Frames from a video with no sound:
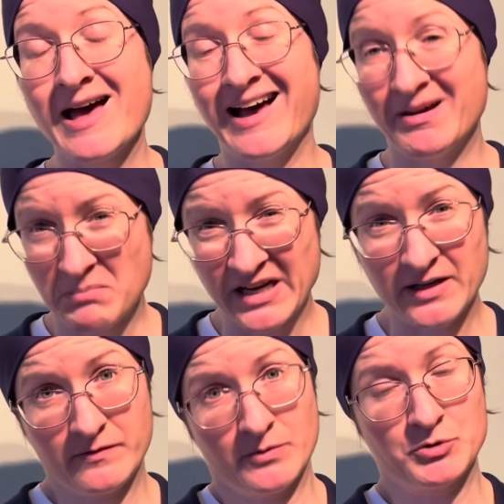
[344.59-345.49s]
and many
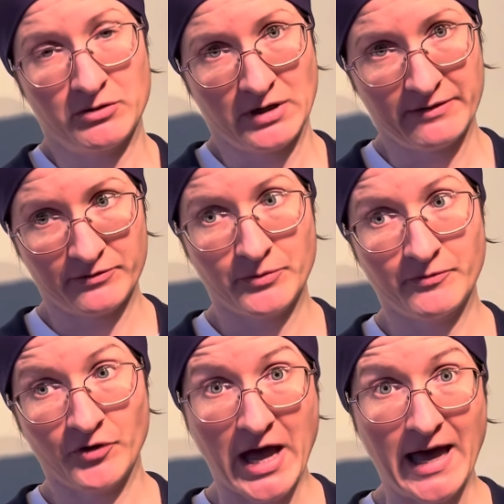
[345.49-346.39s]
of them don't have room
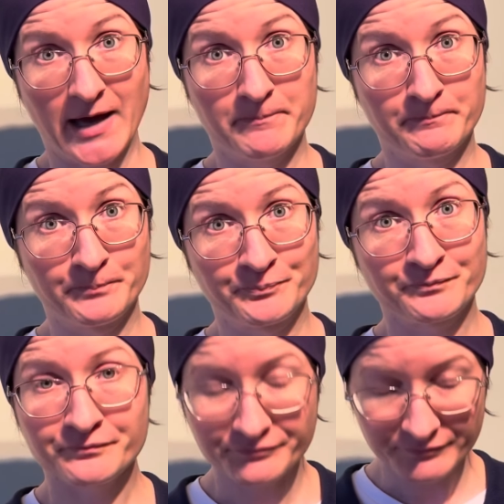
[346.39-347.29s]
for hair.
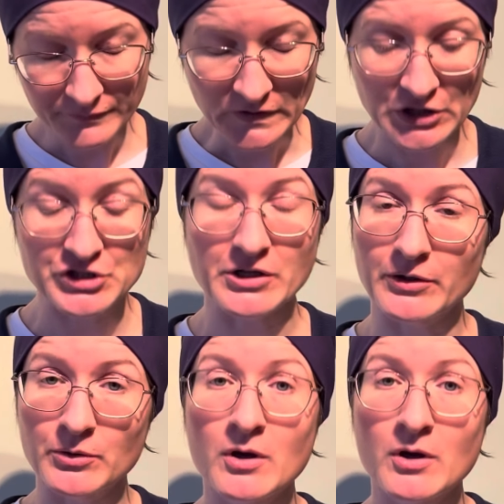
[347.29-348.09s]
So